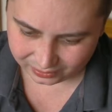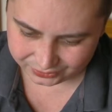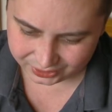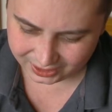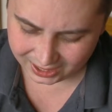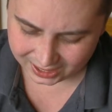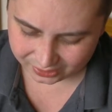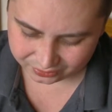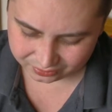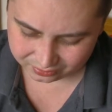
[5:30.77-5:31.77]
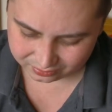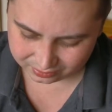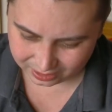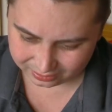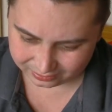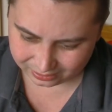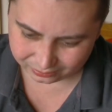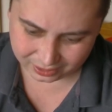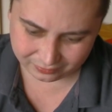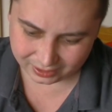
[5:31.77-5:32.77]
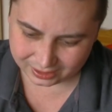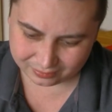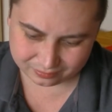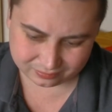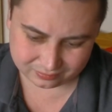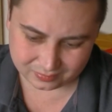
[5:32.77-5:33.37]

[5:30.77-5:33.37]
So yeah, I'll give it a